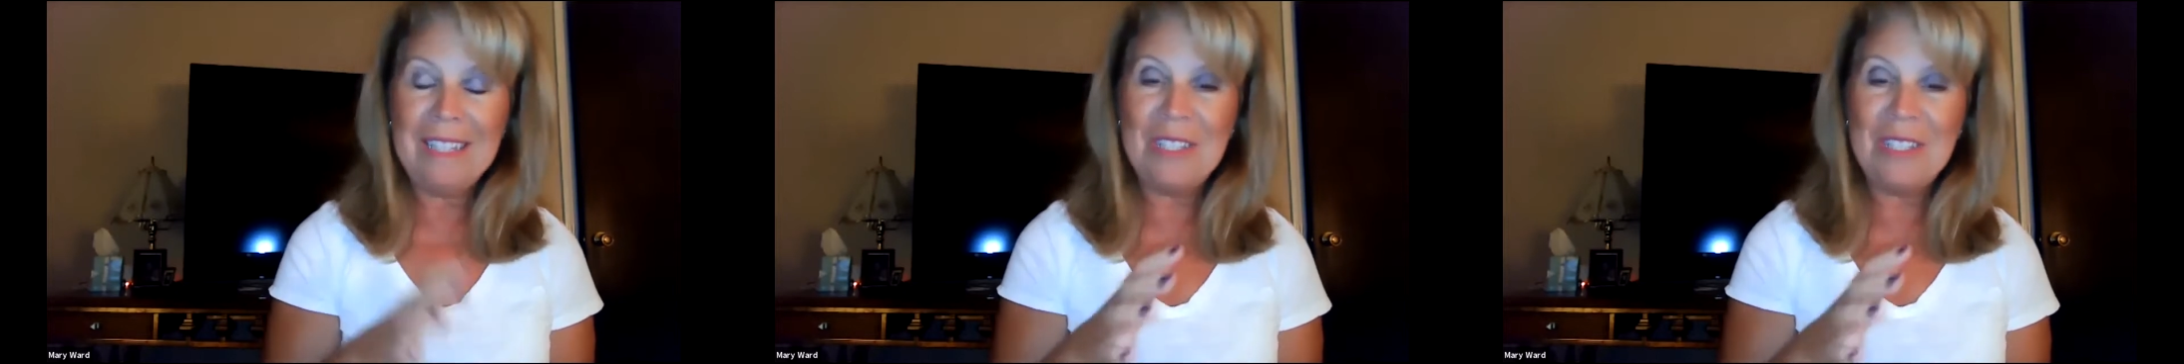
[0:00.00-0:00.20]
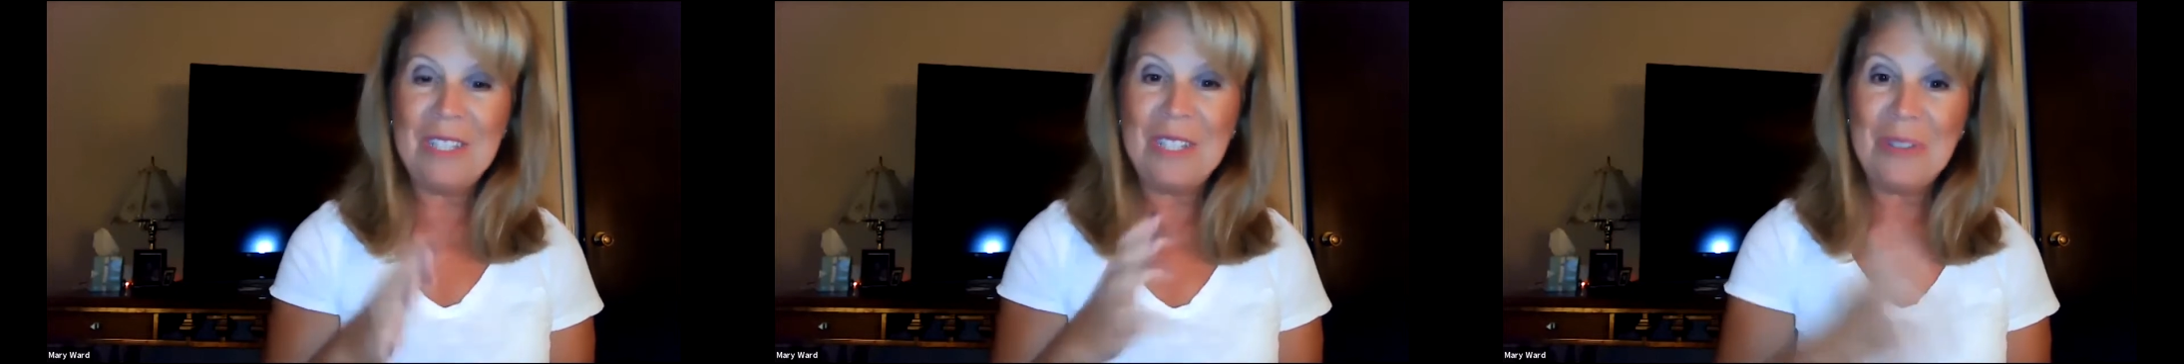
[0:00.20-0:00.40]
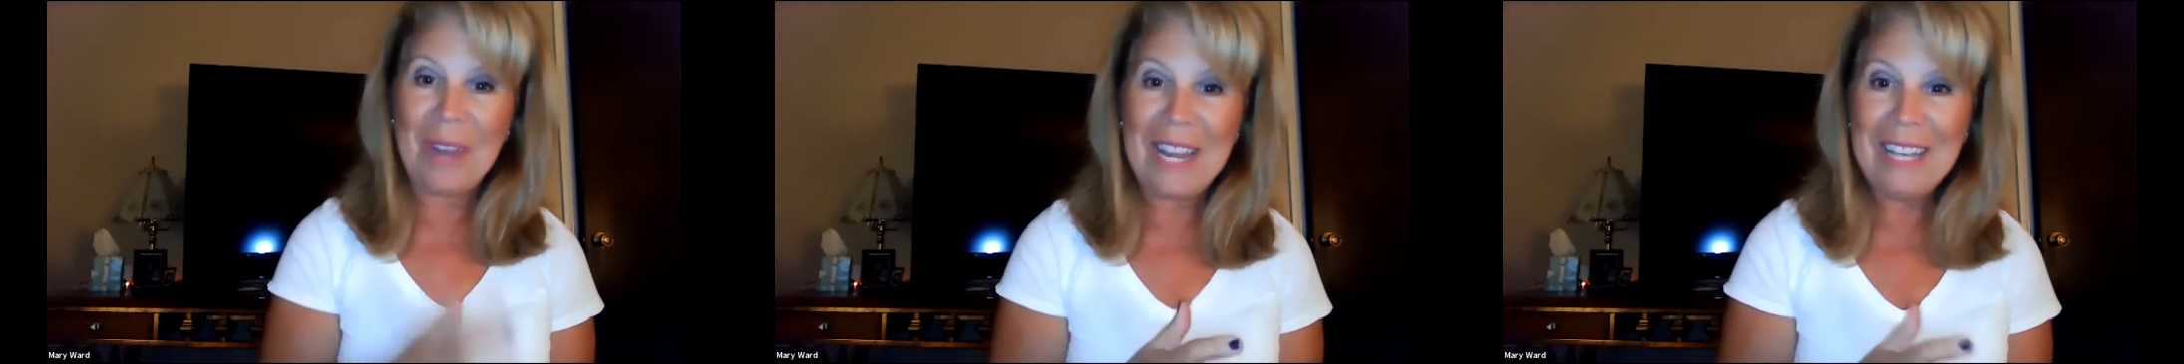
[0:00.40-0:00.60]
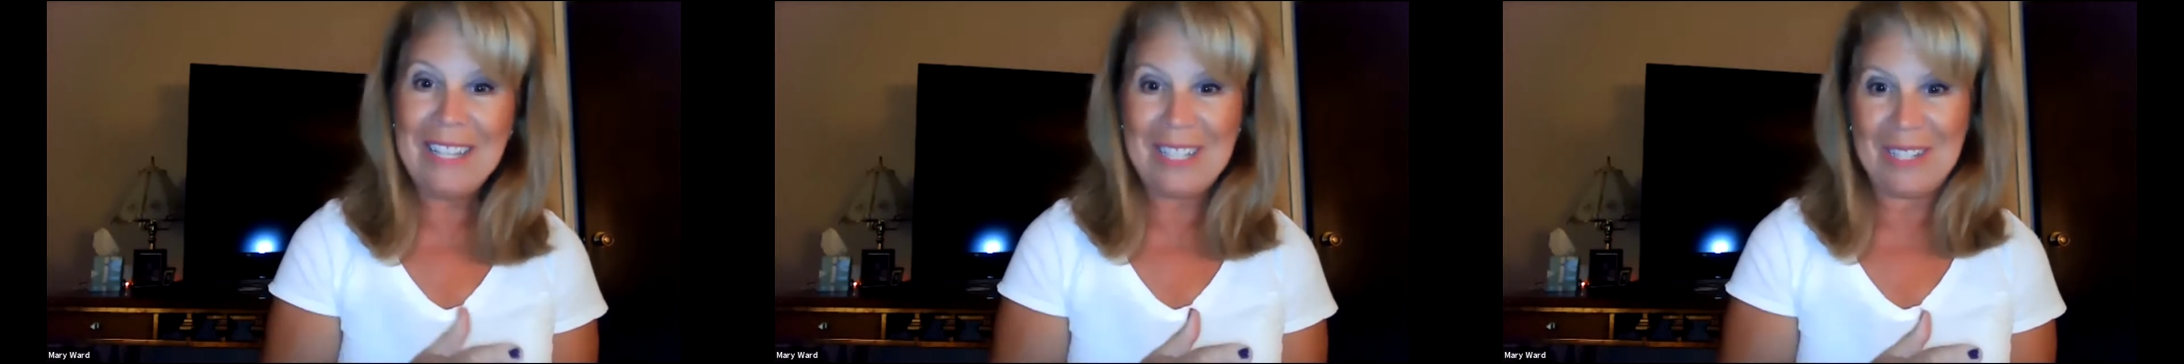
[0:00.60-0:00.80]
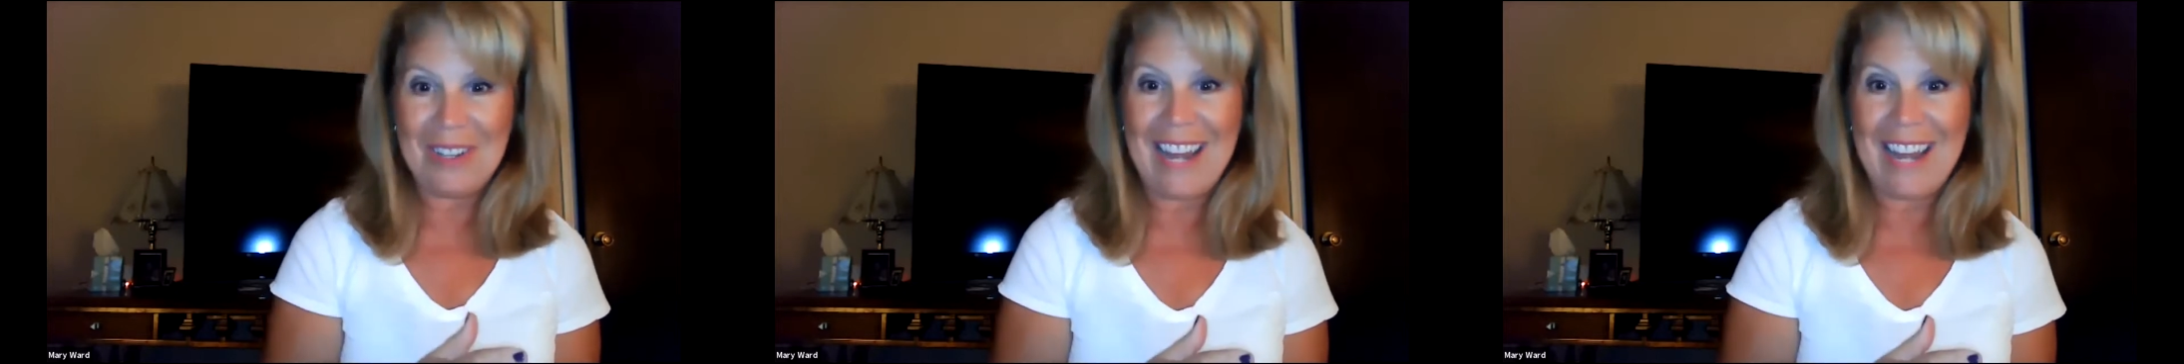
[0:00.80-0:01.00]

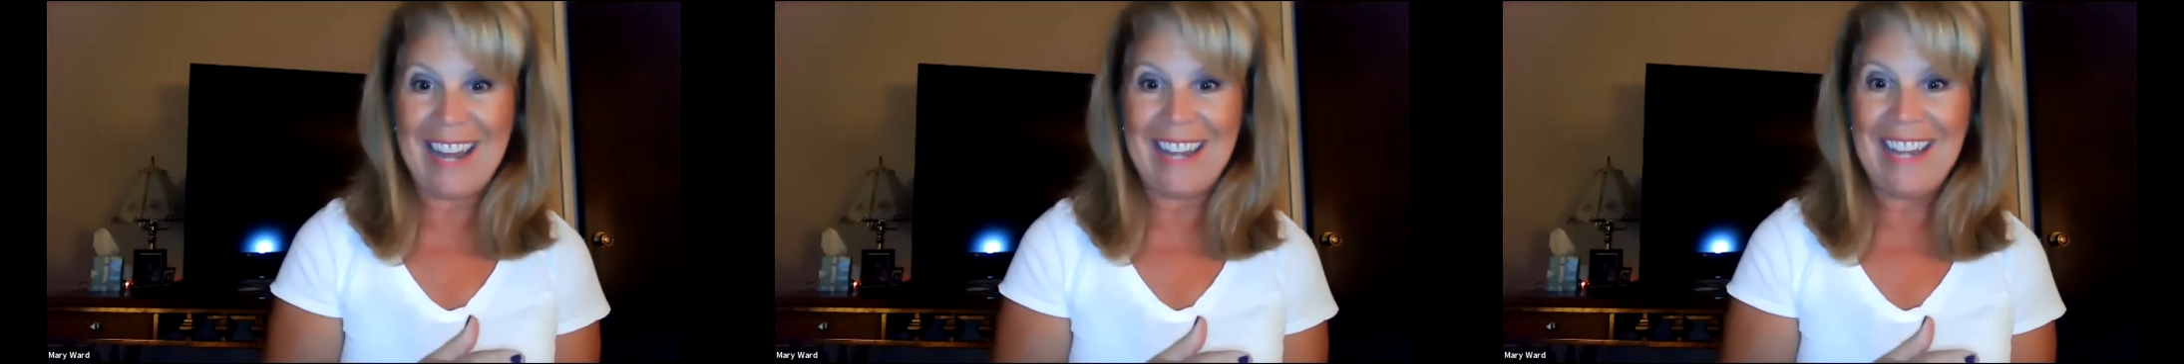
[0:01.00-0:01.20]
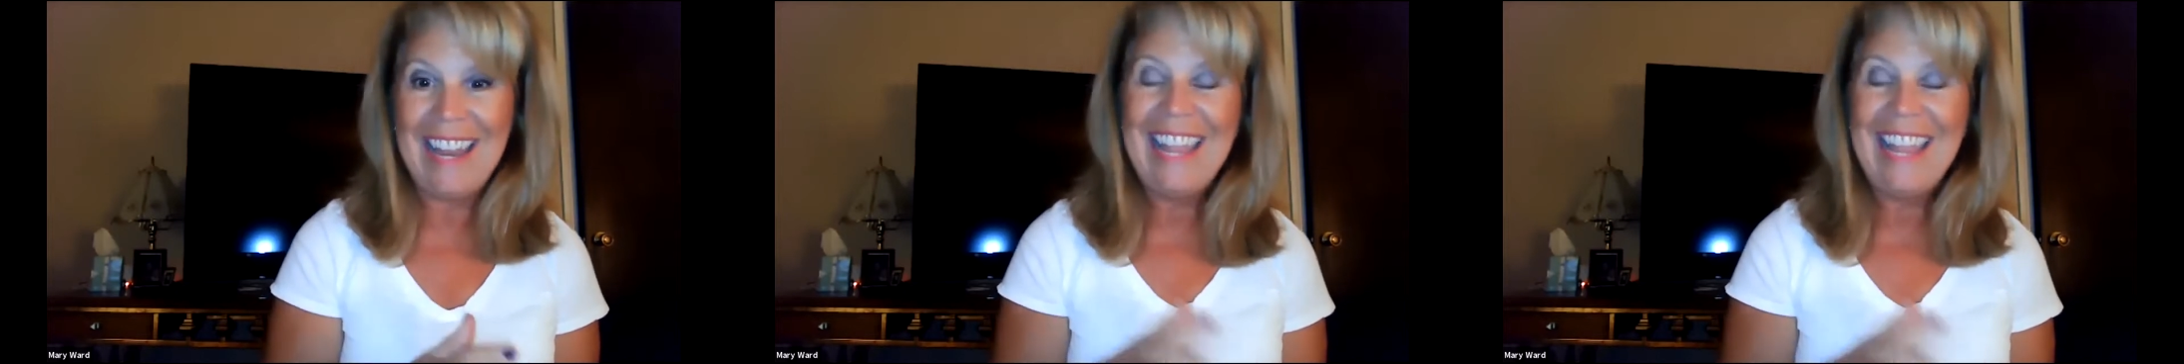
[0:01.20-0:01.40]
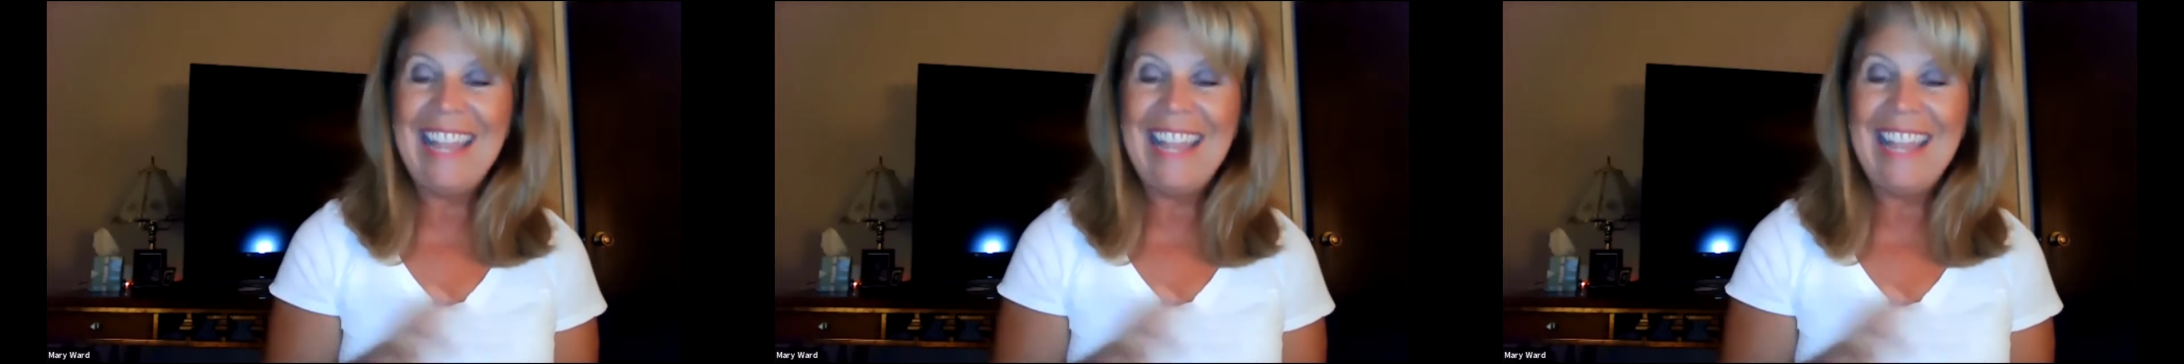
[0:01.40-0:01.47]
strength train.